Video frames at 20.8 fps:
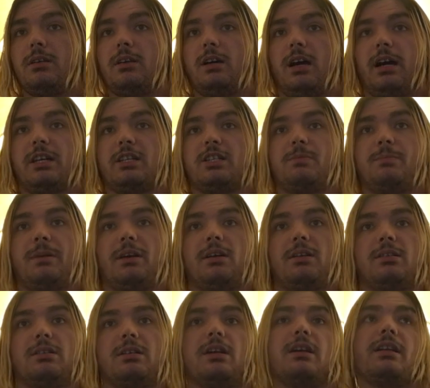I
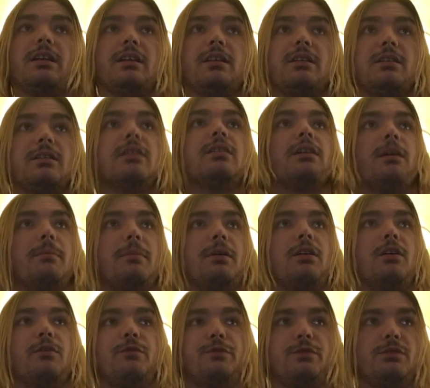spent in a,
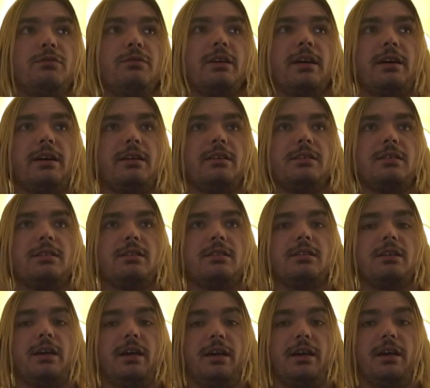about a few
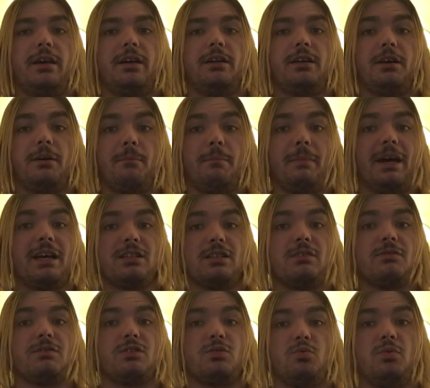days in a
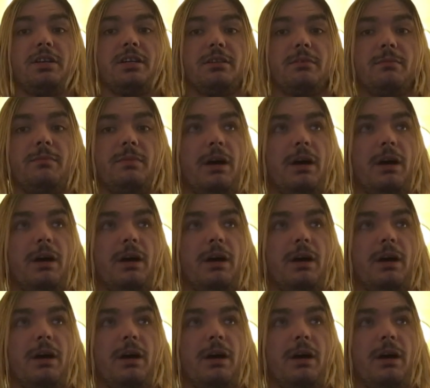massive suite.